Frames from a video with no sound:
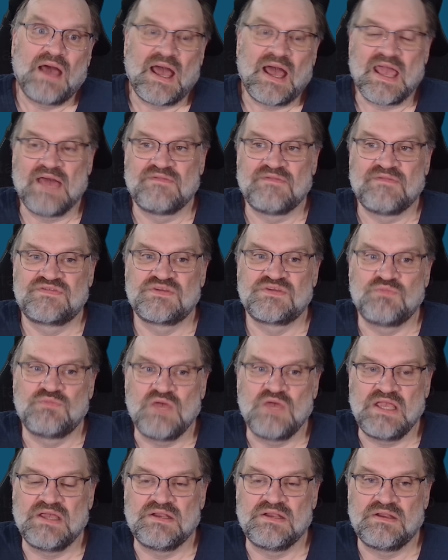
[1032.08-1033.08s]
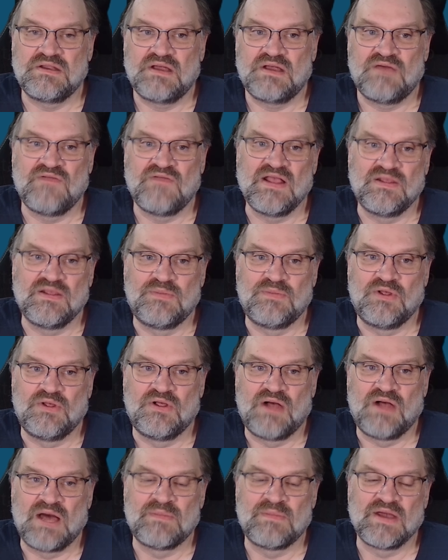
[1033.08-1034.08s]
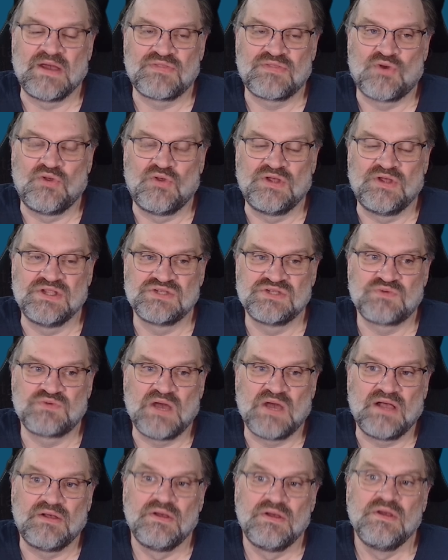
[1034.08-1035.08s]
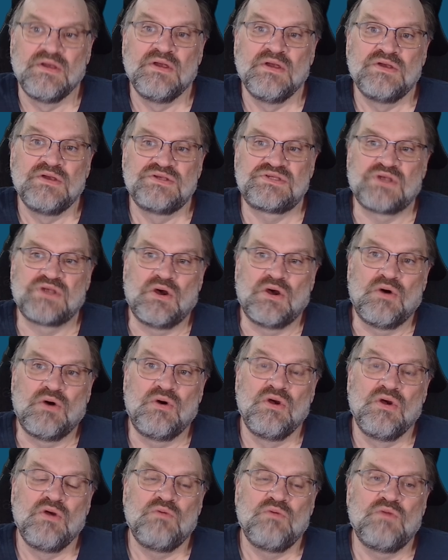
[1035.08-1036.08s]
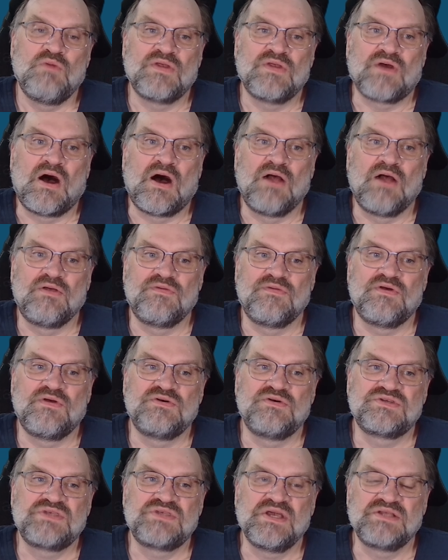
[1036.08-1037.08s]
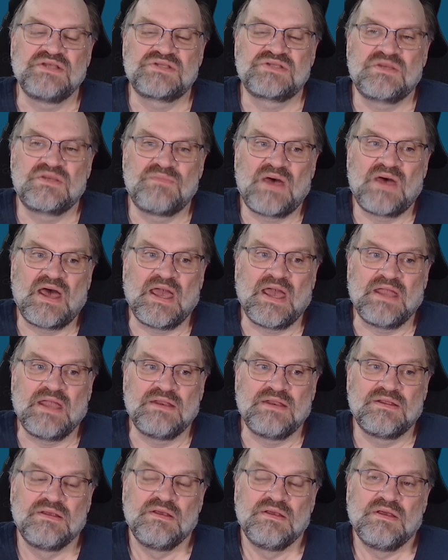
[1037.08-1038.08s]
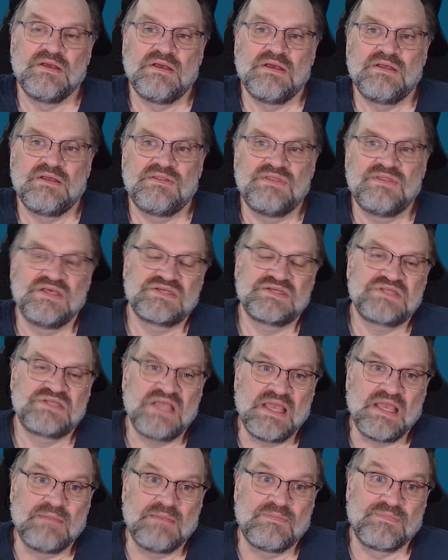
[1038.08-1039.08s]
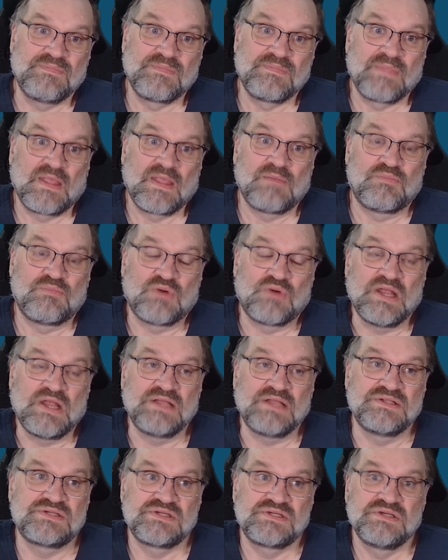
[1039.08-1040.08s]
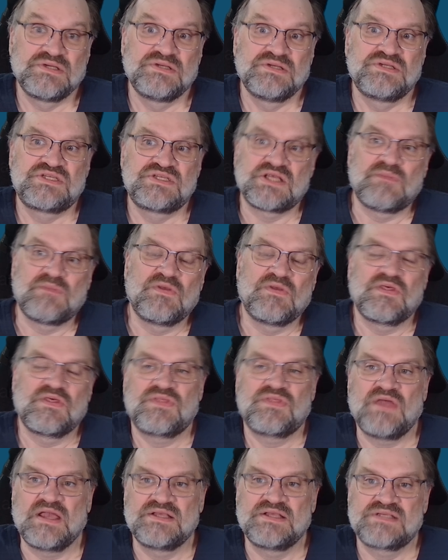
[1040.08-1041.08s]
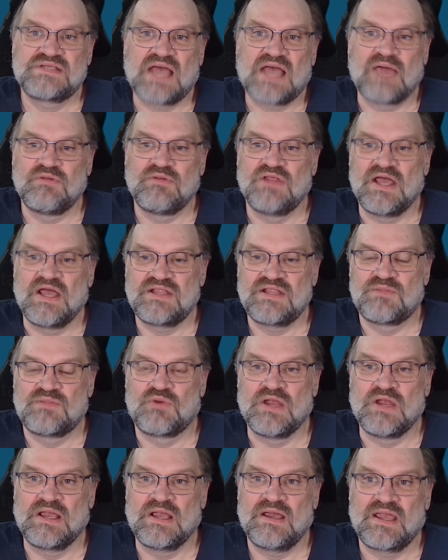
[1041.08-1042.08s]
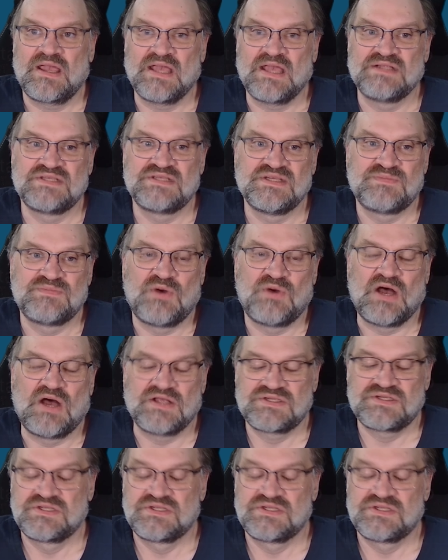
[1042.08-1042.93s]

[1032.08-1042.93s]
have some weaken available on my Tholen as well. So with all of those things combined, this team brings some of the things I would like to bring against this boss.